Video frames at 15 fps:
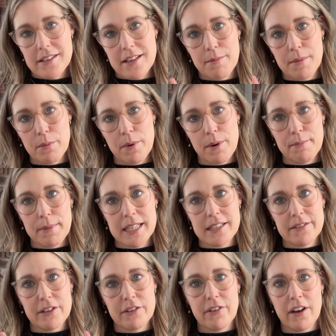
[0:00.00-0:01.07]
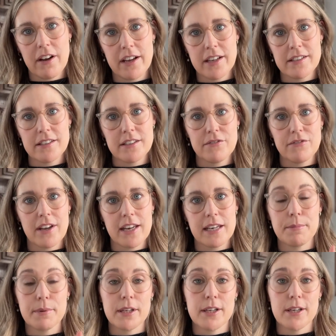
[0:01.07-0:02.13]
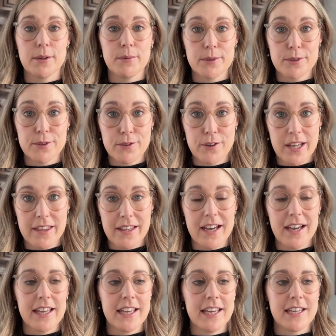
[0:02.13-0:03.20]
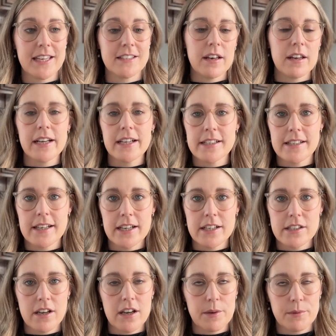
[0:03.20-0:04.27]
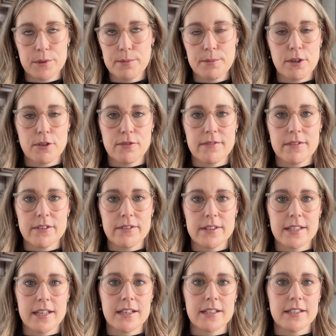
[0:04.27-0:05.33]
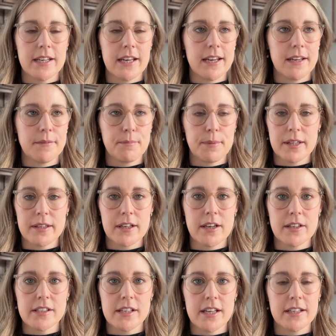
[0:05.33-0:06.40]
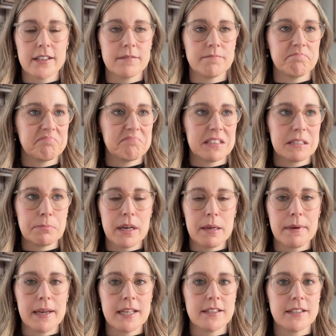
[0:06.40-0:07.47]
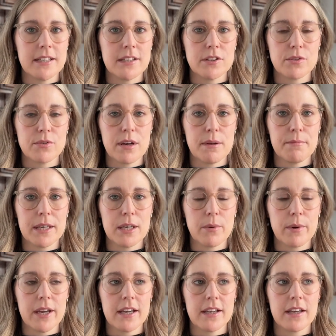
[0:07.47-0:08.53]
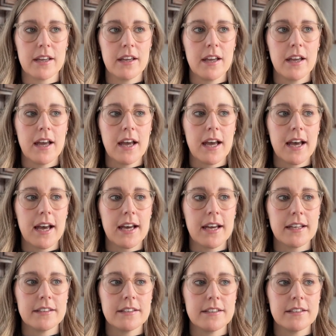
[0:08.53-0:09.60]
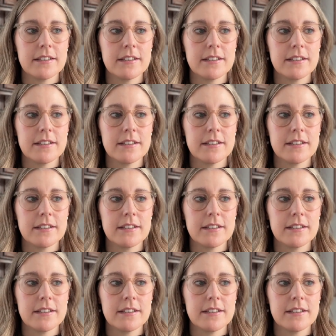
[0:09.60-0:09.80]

and my one piece of advice for anybody who wants to try that is, like I said, I was almost driven to insanity by the cutting. Spray painted it to try and be quick, and